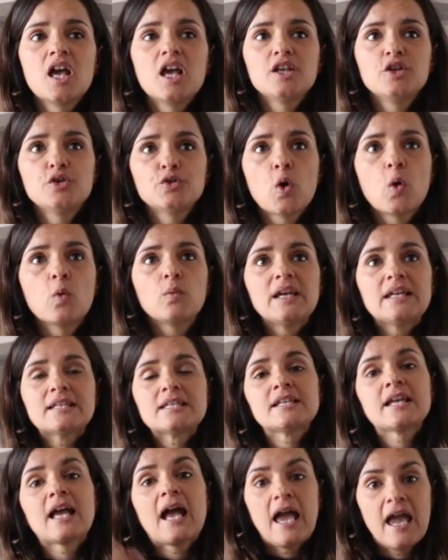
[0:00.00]
you know,
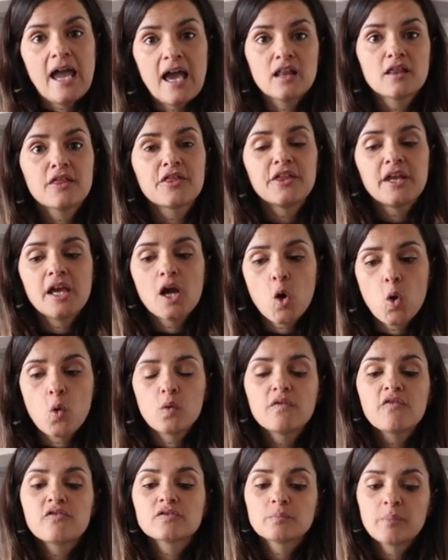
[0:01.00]
eating a healthy
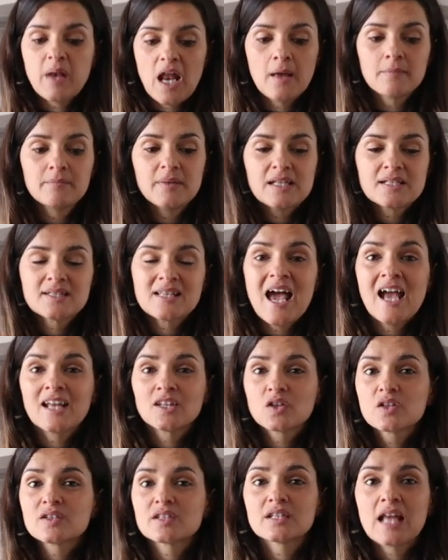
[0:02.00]
whole food plant-based
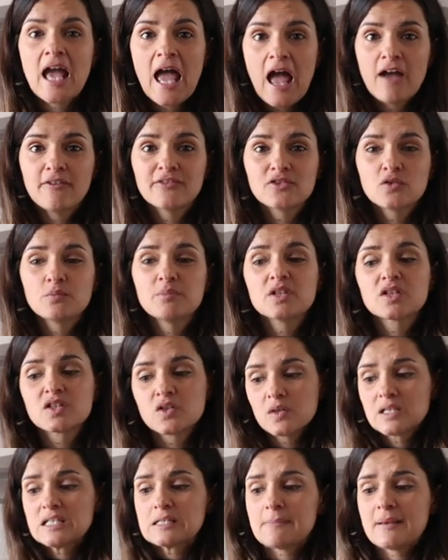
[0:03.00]
diet doesn't have to be
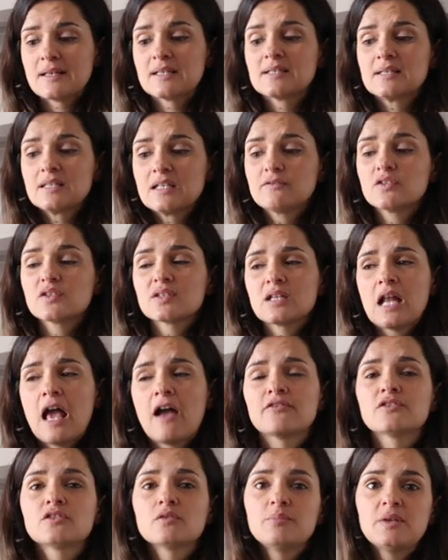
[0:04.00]
so expensive, it doesn't
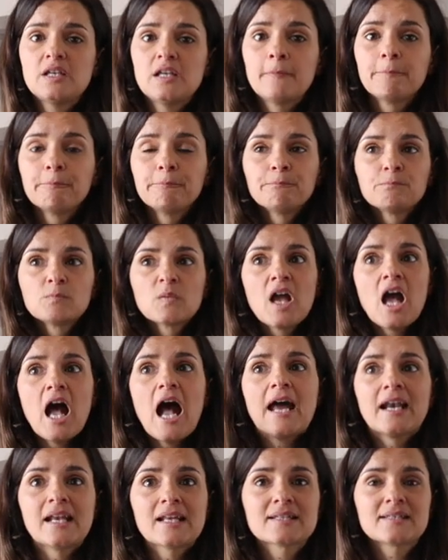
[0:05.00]
have to be
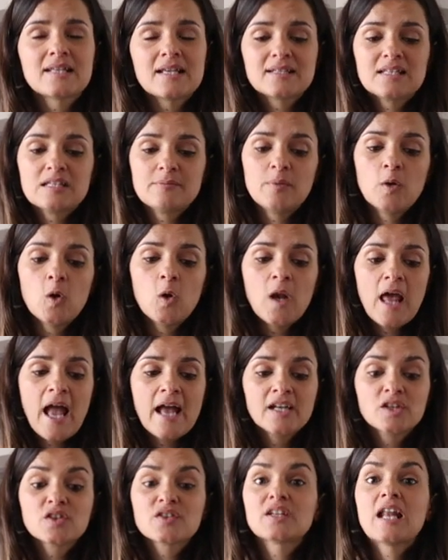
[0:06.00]
inaccessible,
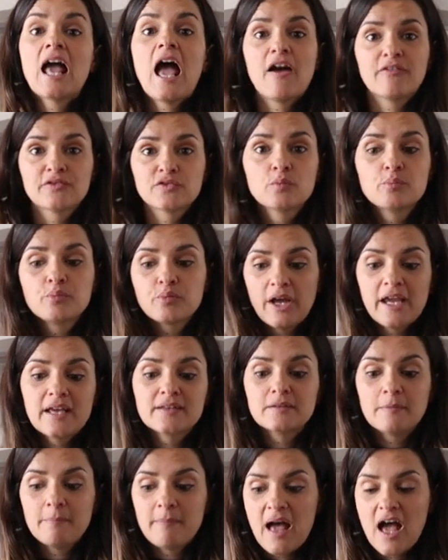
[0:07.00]
and it doesn't have to
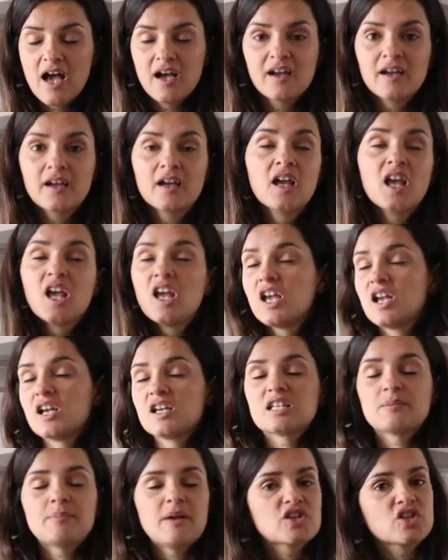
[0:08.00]
break the bank,
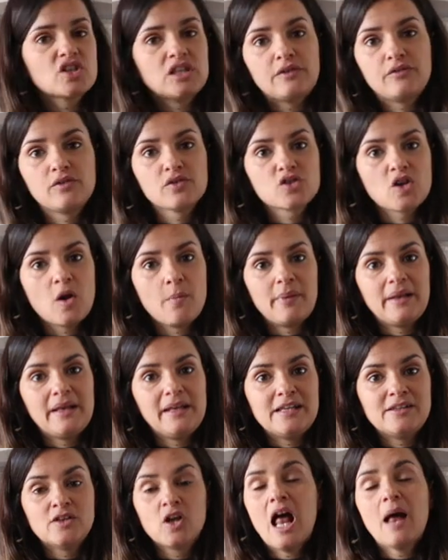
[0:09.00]
especially if you shop at
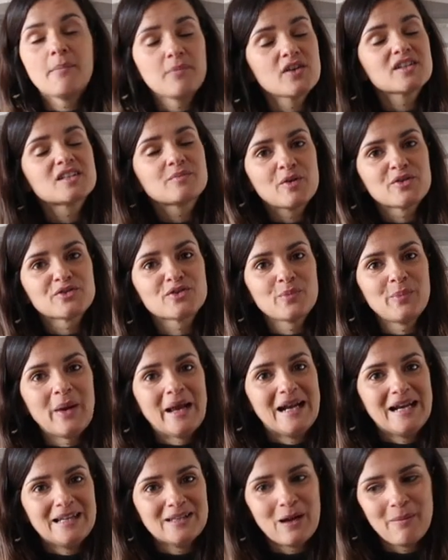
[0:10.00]
Lidl. I'm not sponsored by
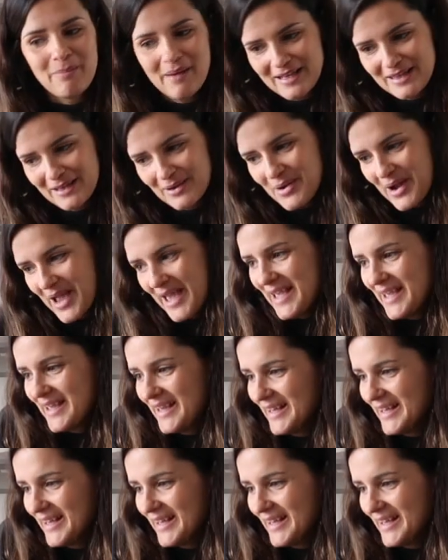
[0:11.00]
Lidl, by the way.